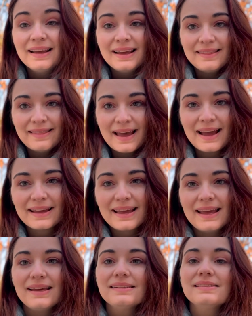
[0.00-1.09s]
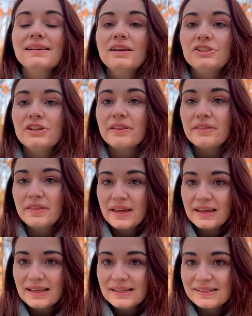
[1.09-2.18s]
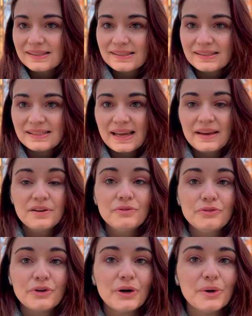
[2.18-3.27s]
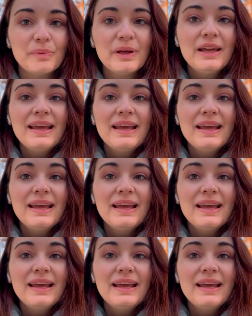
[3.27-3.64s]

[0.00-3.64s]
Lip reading: in that case, to think is a stative verb.